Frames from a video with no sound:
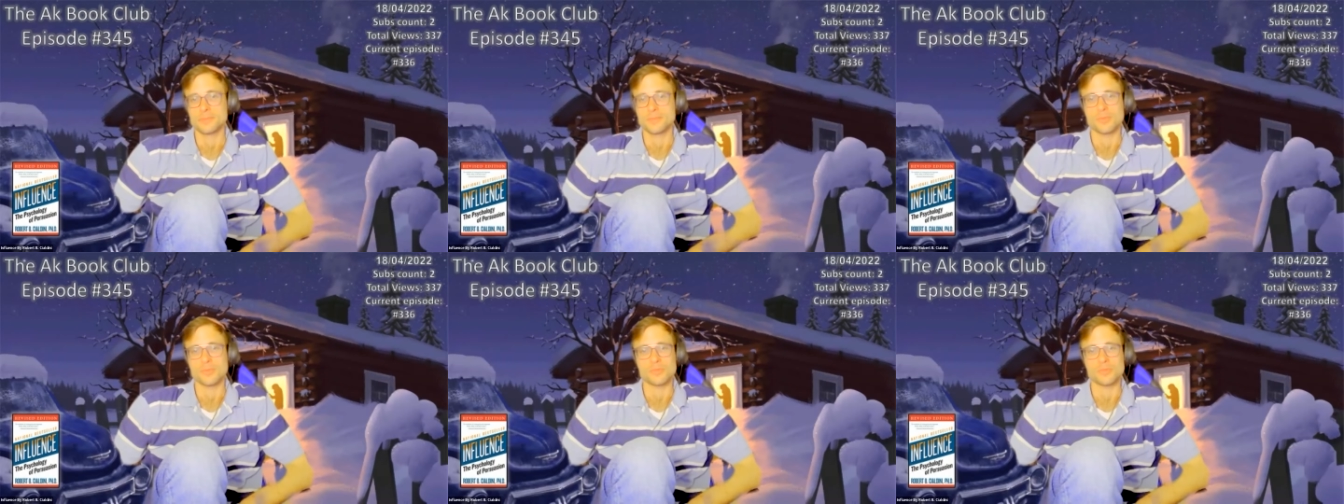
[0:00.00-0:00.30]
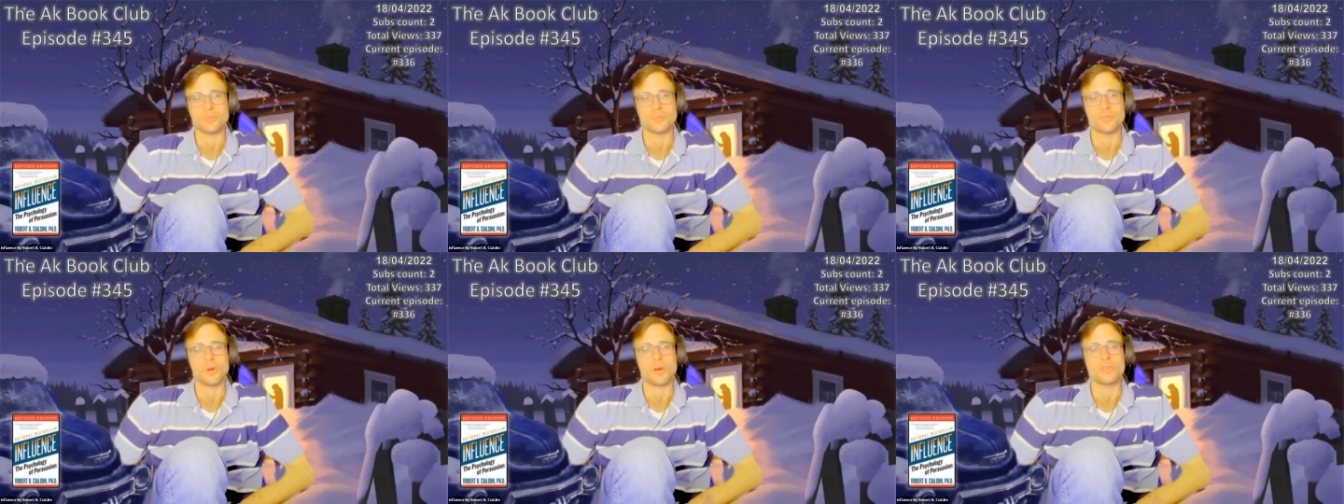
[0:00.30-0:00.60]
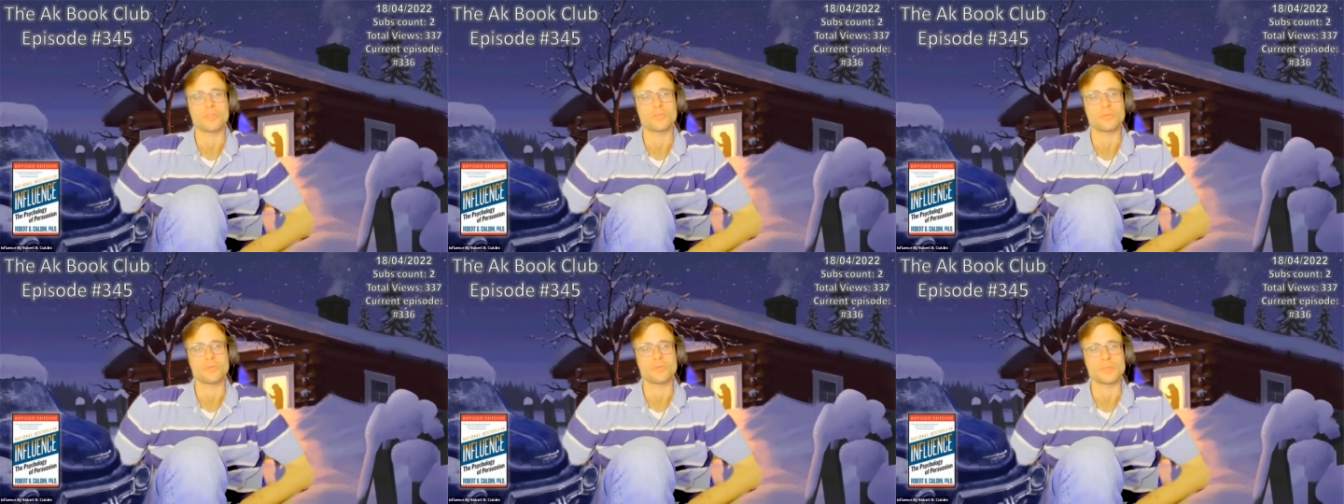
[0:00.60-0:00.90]
I'm so
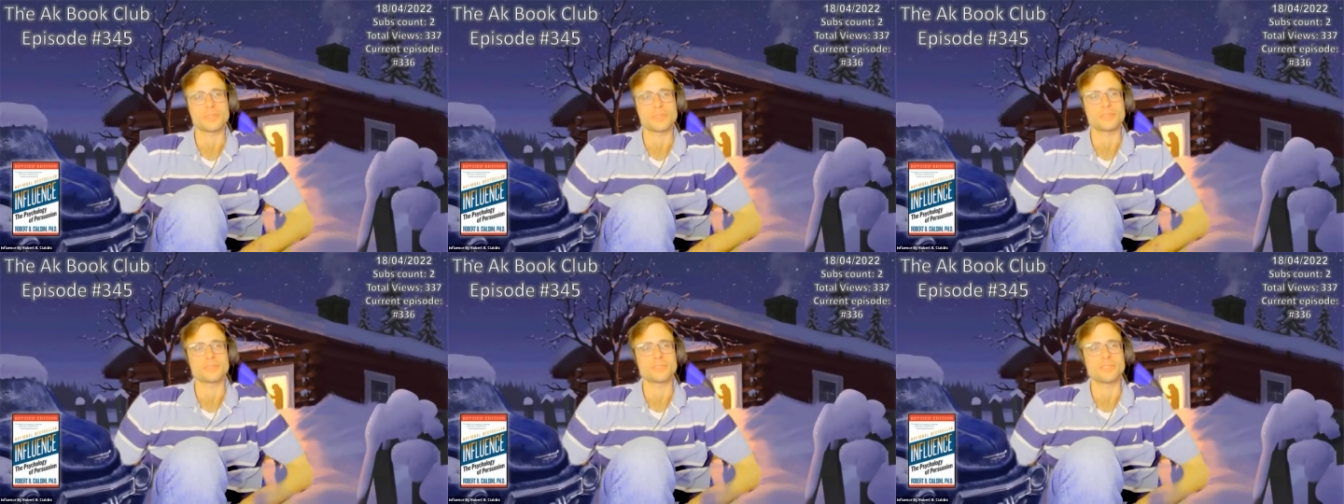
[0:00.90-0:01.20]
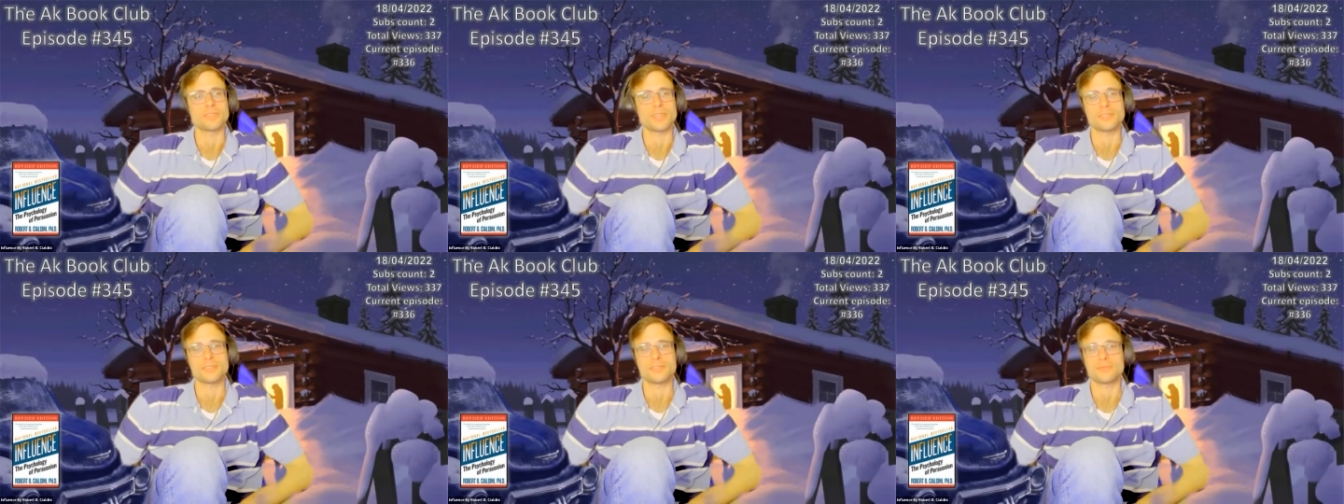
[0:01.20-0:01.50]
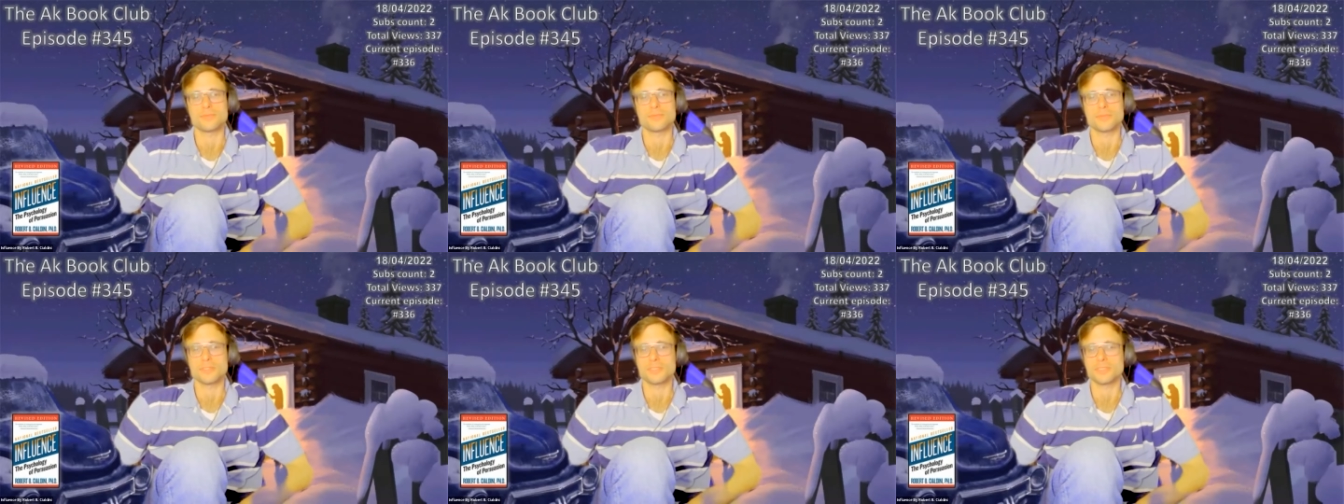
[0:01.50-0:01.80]
proud of myself, guys.
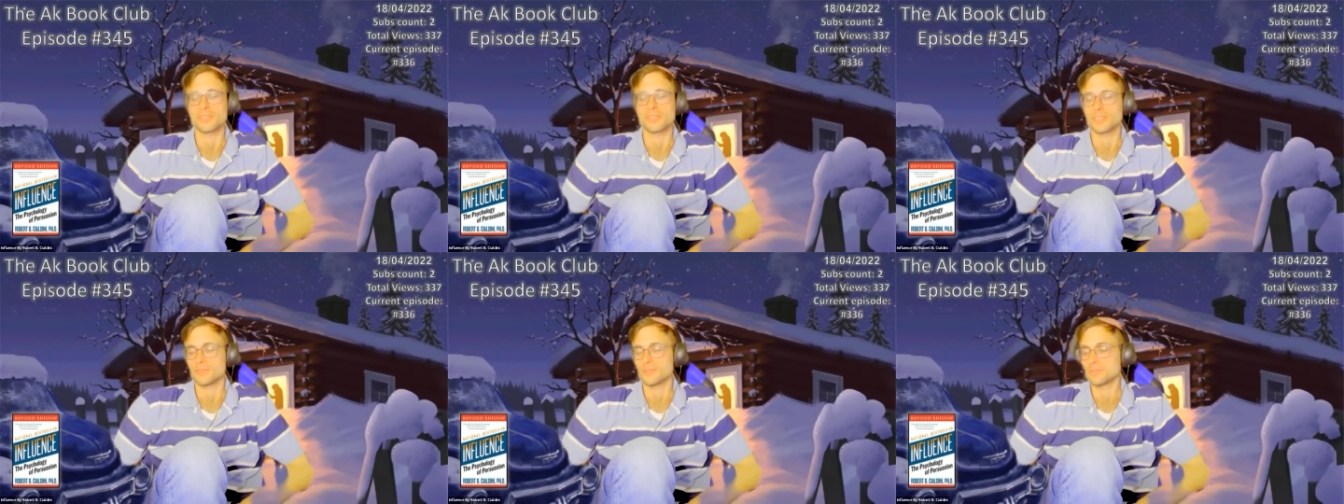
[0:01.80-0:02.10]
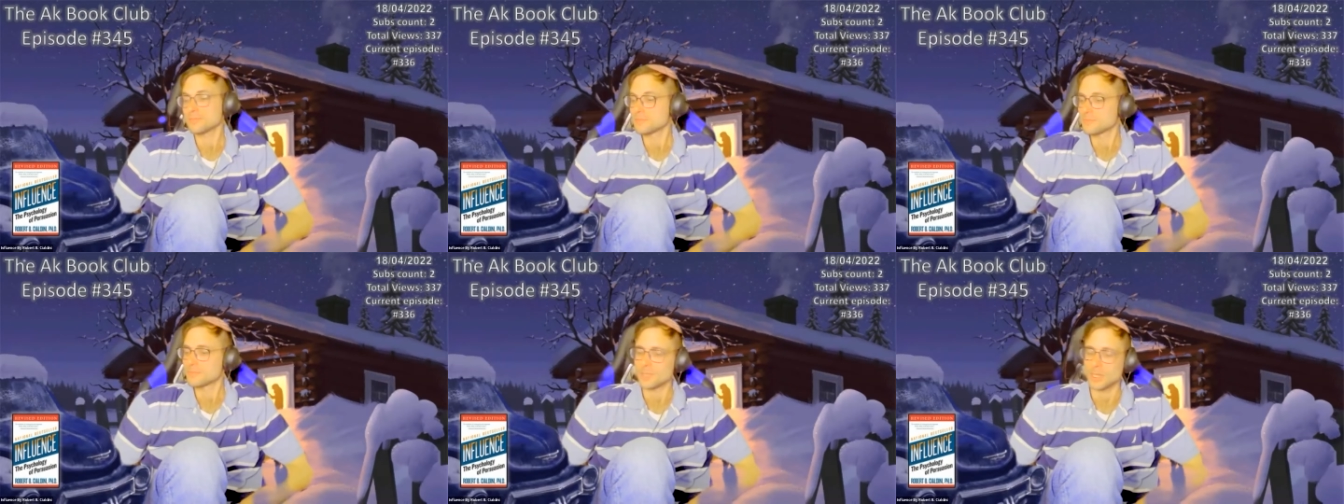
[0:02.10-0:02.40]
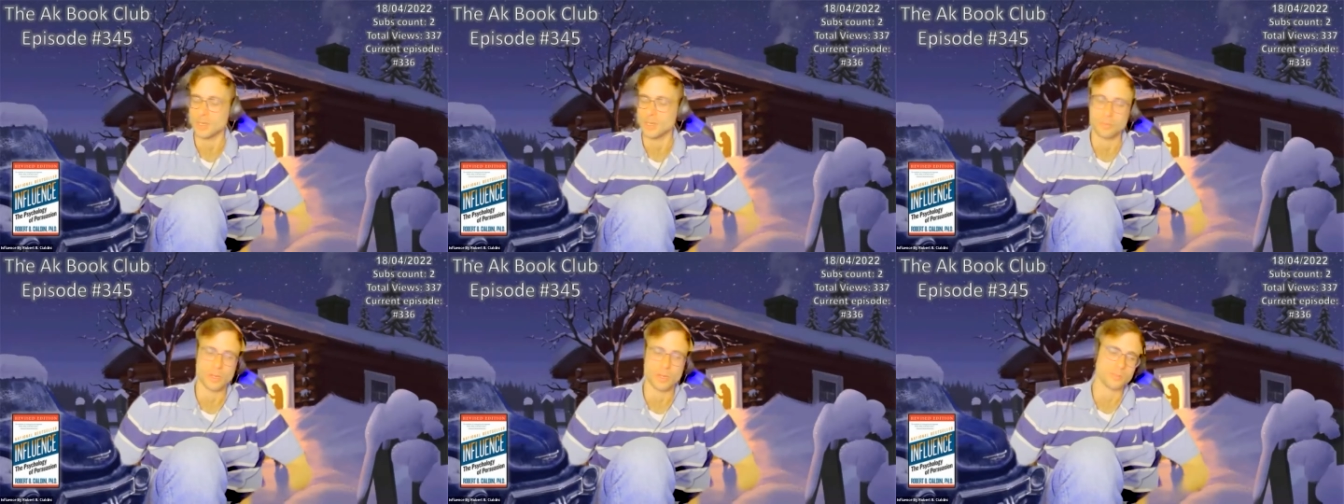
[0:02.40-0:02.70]
Actually,
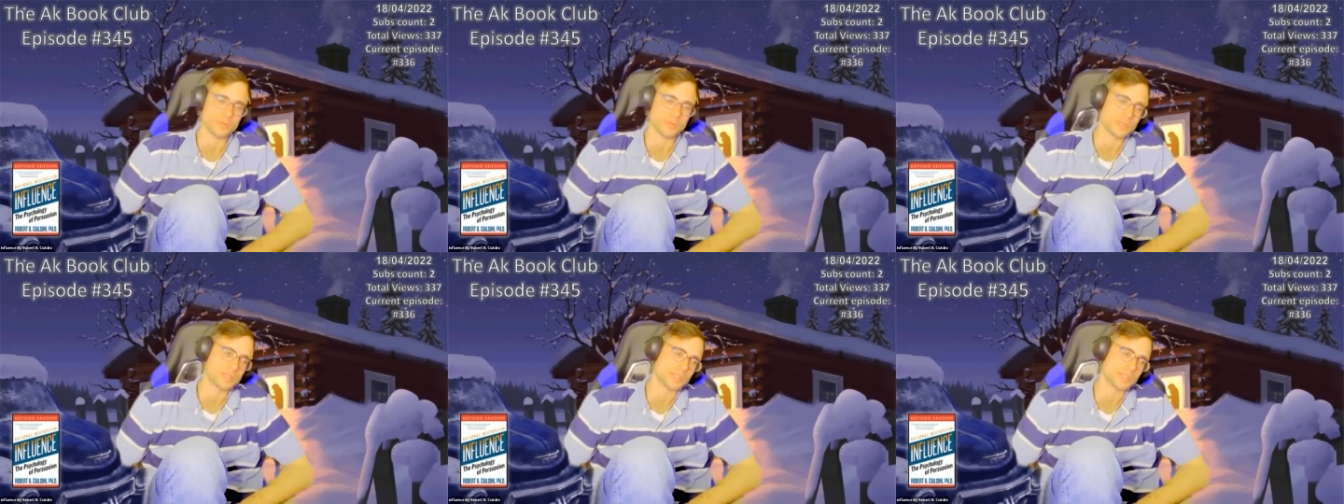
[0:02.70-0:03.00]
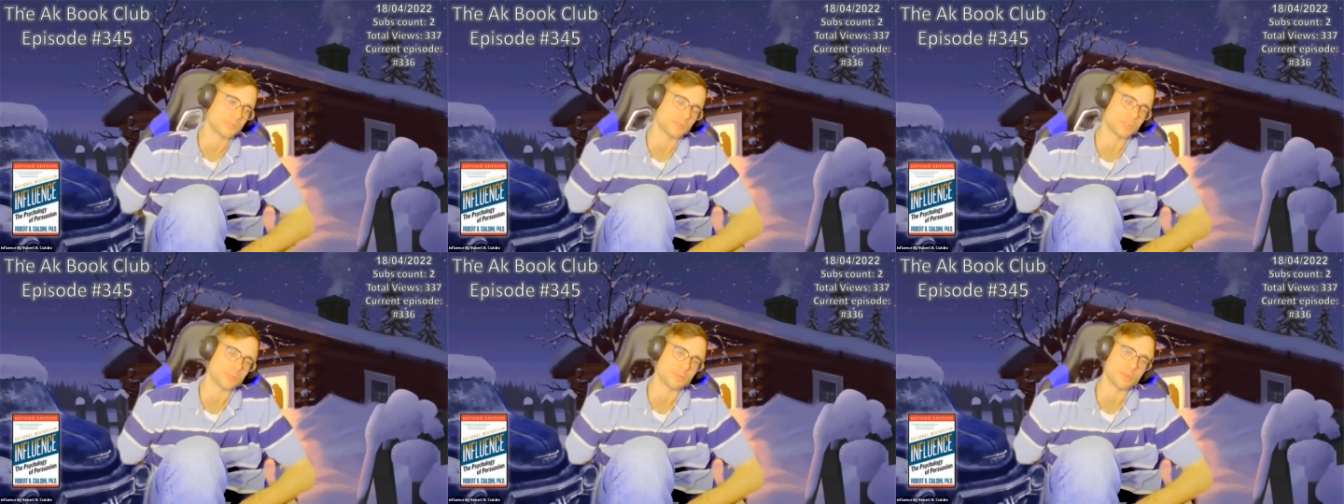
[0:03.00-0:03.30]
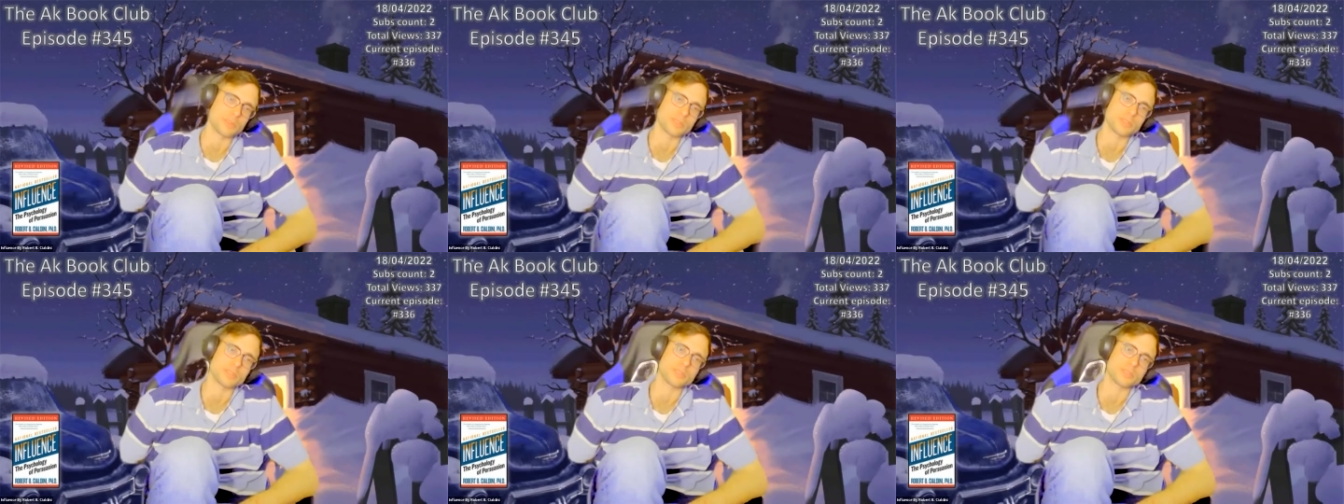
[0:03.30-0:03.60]
I'm proud of myself for the
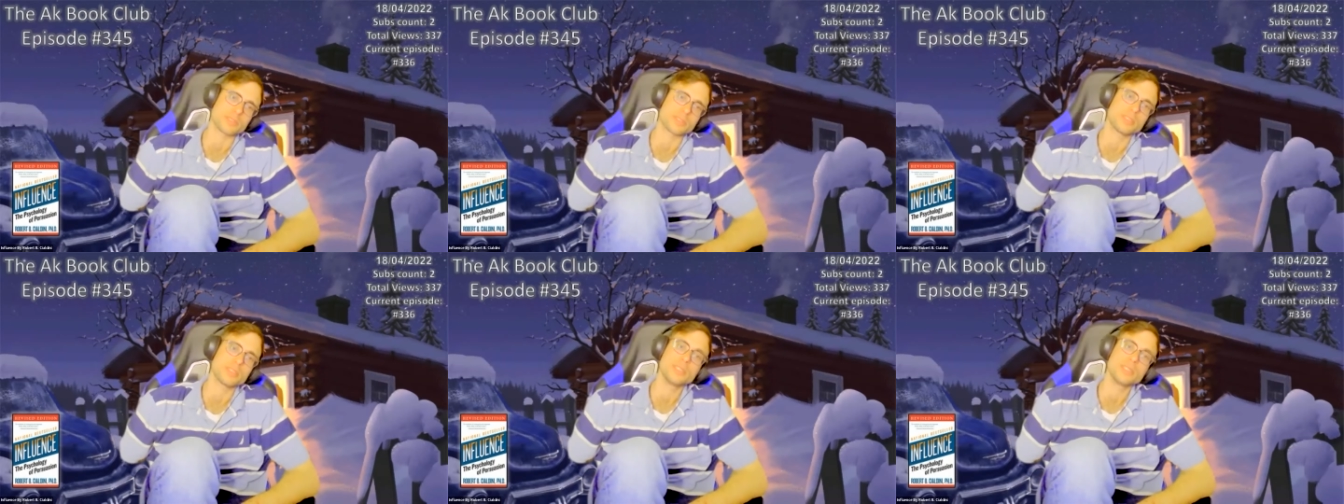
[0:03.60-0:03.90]
process.